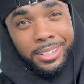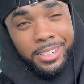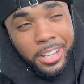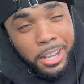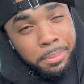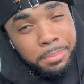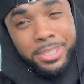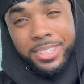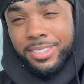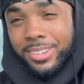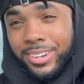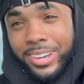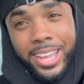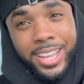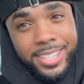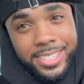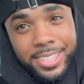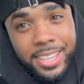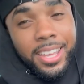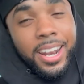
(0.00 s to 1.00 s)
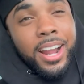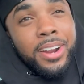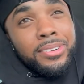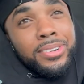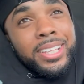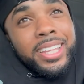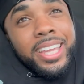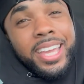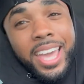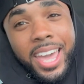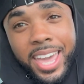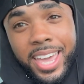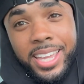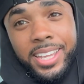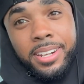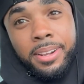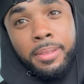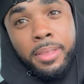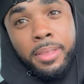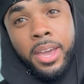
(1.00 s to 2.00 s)
Now I'm just go ahead and say it. I really hate
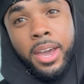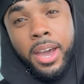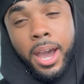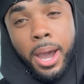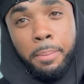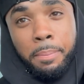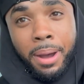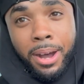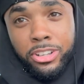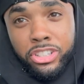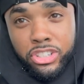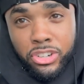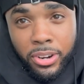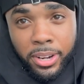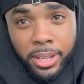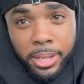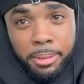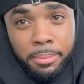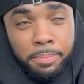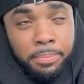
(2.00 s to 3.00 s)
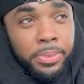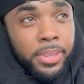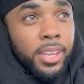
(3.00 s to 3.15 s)
about trucking.